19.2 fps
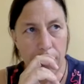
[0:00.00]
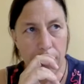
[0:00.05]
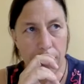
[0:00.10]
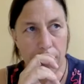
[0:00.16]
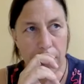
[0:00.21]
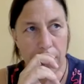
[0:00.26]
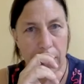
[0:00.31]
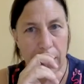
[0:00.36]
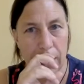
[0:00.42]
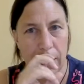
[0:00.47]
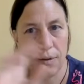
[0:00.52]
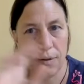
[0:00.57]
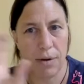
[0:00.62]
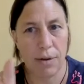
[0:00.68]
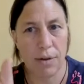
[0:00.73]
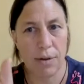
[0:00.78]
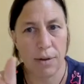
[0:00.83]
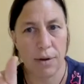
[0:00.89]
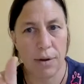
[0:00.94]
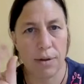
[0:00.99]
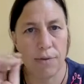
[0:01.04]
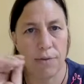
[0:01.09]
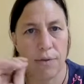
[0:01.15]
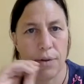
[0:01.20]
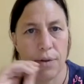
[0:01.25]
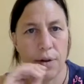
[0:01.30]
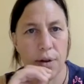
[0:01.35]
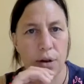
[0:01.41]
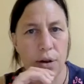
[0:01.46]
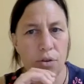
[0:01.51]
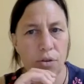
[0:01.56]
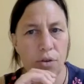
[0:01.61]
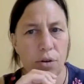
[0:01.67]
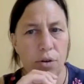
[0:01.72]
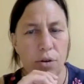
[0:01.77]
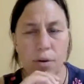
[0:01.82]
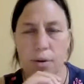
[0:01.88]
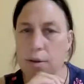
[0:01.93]
the evidence that it's
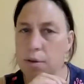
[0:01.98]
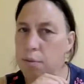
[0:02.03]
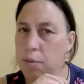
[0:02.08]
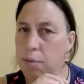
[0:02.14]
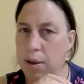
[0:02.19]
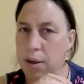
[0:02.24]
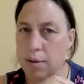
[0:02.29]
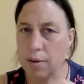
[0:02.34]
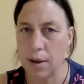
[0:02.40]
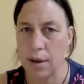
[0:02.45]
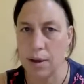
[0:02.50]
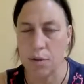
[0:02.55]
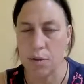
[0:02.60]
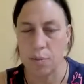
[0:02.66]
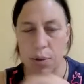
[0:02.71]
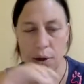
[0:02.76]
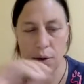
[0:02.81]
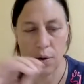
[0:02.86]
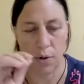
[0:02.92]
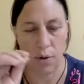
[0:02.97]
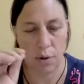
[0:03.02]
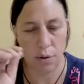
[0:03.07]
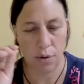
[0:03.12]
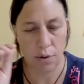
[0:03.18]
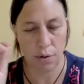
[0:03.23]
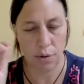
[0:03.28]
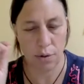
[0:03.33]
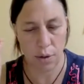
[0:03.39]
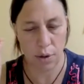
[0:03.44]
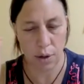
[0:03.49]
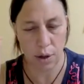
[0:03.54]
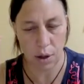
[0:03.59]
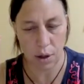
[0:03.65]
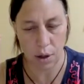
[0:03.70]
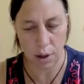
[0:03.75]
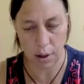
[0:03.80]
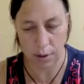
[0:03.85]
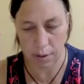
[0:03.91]
physiological doesn't make sense, because the
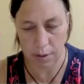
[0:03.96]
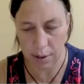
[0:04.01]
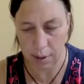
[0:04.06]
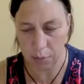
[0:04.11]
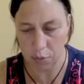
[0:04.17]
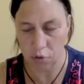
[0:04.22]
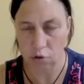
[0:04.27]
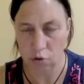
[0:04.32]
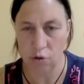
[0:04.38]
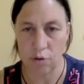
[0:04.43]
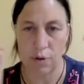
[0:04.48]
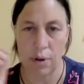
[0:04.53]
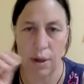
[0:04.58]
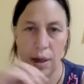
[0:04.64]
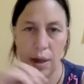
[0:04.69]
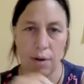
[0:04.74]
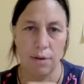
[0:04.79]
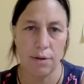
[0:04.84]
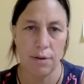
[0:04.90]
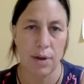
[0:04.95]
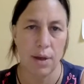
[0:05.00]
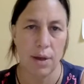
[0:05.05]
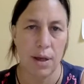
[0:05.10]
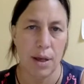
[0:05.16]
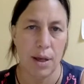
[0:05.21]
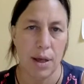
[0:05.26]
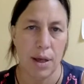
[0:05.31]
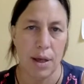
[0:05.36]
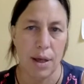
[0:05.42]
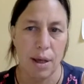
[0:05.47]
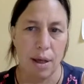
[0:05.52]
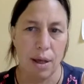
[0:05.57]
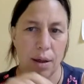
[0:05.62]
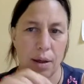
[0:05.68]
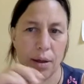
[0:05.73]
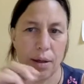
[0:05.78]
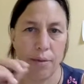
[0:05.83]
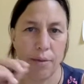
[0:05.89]
exception to that
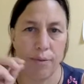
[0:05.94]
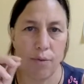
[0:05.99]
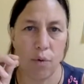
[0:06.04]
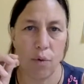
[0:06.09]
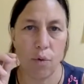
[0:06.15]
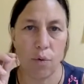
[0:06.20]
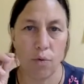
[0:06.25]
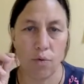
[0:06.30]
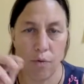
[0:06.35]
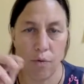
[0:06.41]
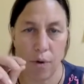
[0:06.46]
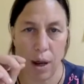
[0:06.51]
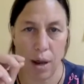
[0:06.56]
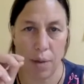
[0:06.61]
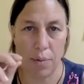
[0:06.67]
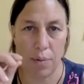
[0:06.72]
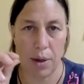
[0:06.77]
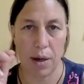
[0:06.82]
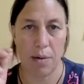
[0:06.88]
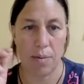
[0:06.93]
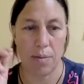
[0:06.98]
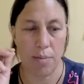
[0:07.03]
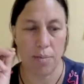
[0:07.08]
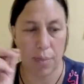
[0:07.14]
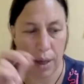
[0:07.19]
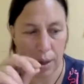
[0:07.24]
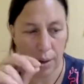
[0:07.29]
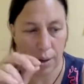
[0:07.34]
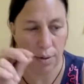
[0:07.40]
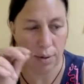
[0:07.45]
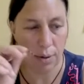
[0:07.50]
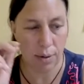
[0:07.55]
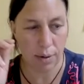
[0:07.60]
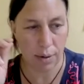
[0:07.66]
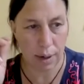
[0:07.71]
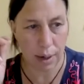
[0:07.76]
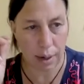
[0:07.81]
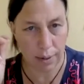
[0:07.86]
is for rape. In men,
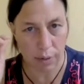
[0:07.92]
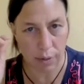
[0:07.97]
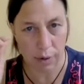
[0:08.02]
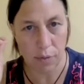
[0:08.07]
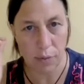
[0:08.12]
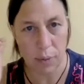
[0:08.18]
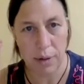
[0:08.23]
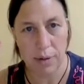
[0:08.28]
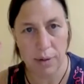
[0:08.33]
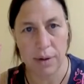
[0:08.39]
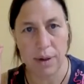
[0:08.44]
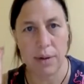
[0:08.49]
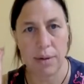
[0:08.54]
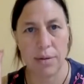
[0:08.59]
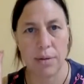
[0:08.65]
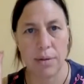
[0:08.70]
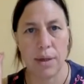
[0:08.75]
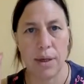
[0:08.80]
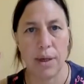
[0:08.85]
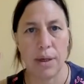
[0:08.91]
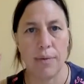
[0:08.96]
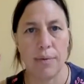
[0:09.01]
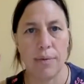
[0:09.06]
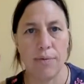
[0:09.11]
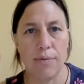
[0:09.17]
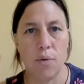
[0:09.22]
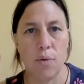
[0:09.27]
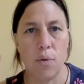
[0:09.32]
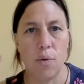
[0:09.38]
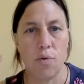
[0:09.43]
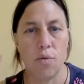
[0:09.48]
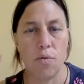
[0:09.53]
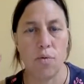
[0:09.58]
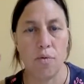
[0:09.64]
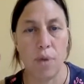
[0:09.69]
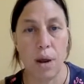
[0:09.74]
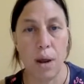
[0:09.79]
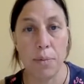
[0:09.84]
the level of PTSD for
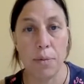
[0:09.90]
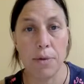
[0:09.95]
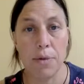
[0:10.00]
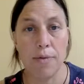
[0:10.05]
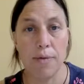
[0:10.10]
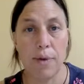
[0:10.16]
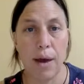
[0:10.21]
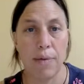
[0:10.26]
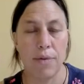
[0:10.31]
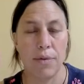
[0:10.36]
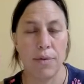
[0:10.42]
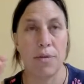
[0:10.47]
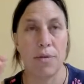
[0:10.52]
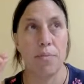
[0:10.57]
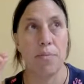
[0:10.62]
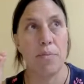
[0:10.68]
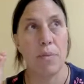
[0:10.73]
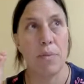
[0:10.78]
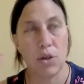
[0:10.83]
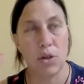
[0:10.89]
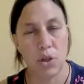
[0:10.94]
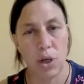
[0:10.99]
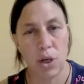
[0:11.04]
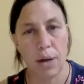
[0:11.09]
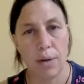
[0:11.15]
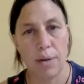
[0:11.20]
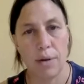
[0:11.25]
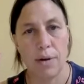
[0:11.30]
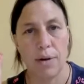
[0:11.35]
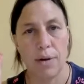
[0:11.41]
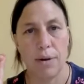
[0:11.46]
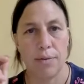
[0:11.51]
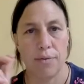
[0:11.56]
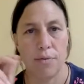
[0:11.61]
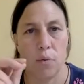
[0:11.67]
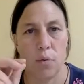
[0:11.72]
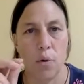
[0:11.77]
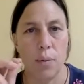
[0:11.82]
rape survivors is much higher than it is
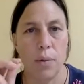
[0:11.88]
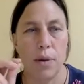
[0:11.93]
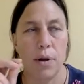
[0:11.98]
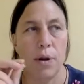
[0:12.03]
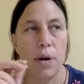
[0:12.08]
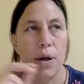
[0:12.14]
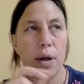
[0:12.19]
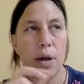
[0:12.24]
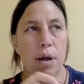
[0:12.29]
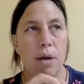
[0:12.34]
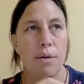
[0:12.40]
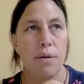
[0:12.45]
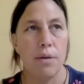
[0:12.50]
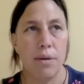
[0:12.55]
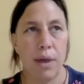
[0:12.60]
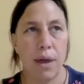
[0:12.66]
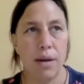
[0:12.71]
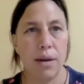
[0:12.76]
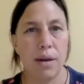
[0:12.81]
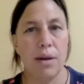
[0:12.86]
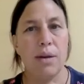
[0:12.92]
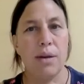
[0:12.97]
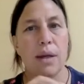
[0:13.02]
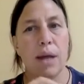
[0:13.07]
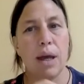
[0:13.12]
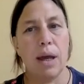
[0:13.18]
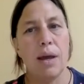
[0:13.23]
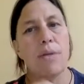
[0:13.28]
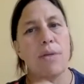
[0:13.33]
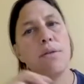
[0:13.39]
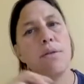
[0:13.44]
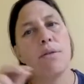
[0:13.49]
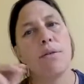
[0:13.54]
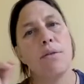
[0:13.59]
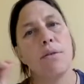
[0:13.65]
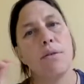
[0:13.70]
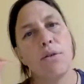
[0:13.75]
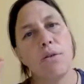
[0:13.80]
for women. So that indicates
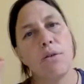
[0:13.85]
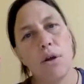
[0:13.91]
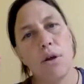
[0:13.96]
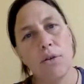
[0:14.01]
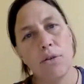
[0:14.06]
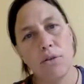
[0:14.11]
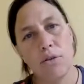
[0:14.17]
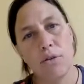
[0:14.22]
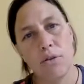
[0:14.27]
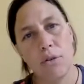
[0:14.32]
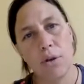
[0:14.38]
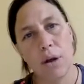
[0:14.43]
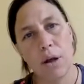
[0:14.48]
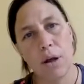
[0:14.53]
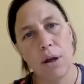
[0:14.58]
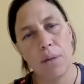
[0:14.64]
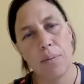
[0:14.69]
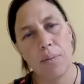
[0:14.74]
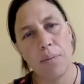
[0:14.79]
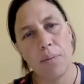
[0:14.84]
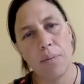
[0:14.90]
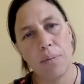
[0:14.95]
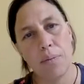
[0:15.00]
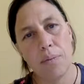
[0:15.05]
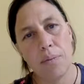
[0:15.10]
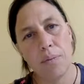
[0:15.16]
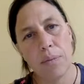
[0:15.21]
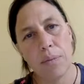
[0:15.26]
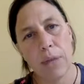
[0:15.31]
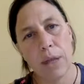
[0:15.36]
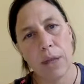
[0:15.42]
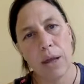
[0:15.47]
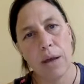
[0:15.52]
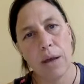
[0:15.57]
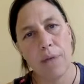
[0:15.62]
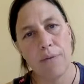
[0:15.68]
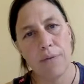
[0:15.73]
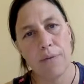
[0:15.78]
it's not
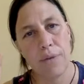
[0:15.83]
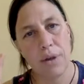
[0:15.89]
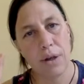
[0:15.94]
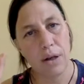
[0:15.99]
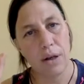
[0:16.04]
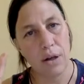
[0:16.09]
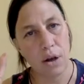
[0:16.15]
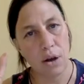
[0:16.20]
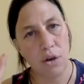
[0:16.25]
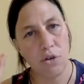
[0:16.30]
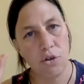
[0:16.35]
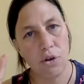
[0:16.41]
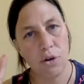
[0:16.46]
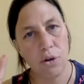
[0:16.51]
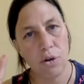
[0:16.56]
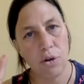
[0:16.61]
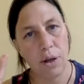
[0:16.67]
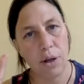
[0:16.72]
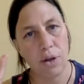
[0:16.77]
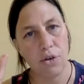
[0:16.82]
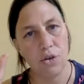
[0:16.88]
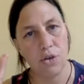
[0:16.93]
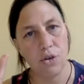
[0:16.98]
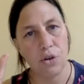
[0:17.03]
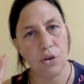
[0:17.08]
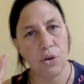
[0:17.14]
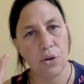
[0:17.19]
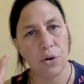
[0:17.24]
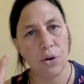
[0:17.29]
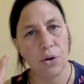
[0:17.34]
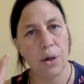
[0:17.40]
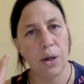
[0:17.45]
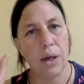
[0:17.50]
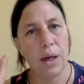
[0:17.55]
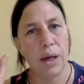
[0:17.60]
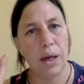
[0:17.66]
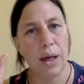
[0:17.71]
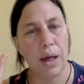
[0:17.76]
a physiological issue.
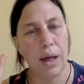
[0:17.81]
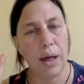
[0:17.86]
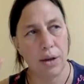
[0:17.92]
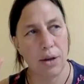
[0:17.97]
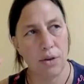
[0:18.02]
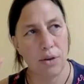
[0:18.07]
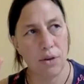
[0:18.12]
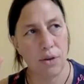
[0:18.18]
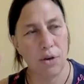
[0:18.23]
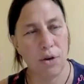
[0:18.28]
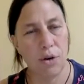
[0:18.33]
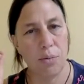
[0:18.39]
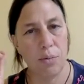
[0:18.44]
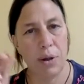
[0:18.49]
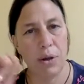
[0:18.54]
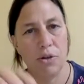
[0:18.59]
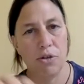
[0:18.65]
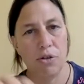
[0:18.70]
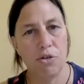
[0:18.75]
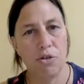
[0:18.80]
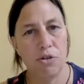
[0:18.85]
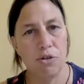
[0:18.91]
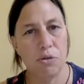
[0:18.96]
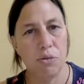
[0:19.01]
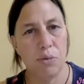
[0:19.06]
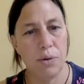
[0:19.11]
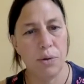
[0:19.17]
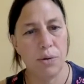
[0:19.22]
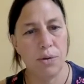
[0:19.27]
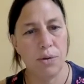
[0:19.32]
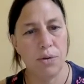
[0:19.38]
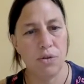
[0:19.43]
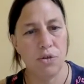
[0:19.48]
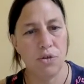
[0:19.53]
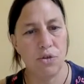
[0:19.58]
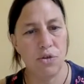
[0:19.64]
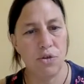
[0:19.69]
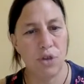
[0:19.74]
It could be to do with
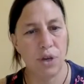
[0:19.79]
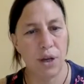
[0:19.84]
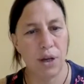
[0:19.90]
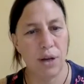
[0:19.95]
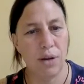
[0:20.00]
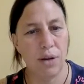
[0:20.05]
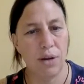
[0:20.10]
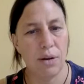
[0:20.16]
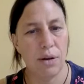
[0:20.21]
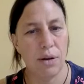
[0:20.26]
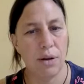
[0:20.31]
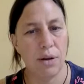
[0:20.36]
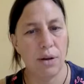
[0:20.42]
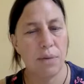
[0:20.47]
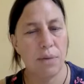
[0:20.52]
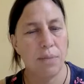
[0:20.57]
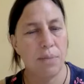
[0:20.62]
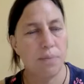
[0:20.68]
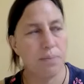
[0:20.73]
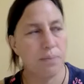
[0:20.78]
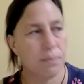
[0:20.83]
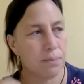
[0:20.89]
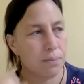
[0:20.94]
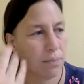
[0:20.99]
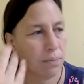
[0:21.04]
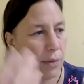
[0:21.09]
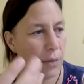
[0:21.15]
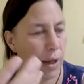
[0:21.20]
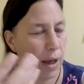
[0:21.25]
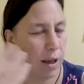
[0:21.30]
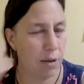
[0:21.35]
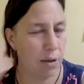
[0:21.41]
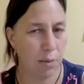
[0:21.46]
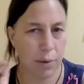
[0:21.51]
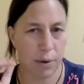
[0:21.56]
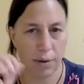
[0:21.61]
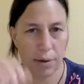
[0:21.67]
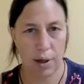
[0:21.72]
gender
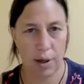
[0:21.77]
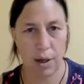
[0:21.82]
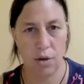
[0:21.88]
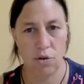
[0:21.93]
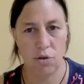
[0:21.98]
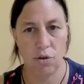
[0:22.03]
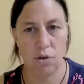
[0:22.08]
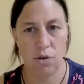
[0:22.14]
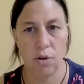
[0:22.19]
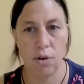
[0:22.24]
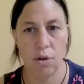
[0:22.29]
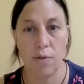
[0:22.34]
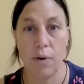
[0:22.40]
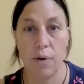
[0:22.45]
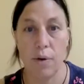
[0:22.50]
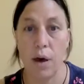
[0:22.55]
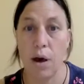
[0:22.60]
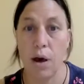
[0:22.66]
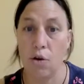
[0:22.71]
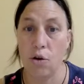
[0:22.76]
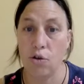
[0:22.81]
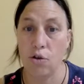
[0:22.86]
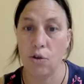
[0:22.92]
expectations of how to